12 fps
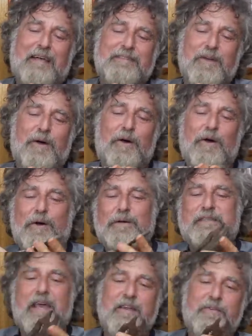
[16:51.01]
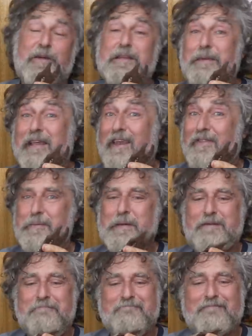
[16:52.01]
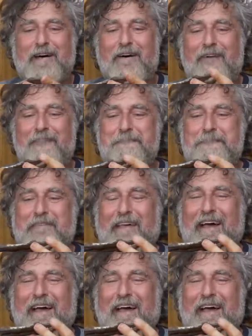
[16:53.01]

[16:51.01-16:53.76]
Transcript: So it's kind of trying to be a Leatherman. Um,